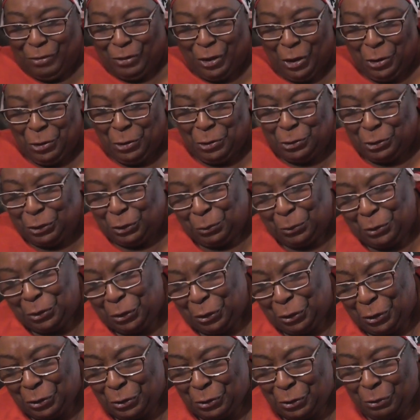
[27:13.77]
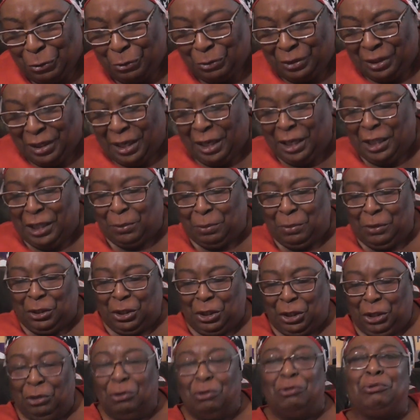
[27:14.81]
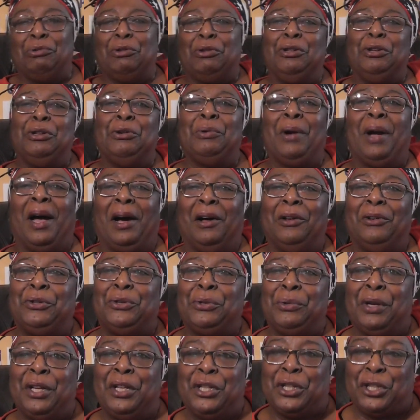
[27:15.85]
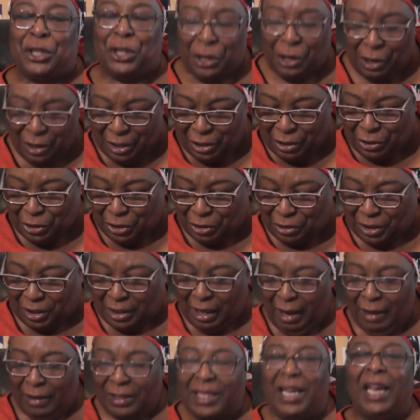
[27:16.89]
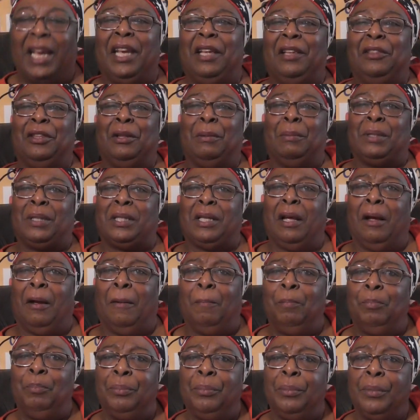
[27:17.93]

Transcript: Those were the good old days when children knew how to entertain themselves.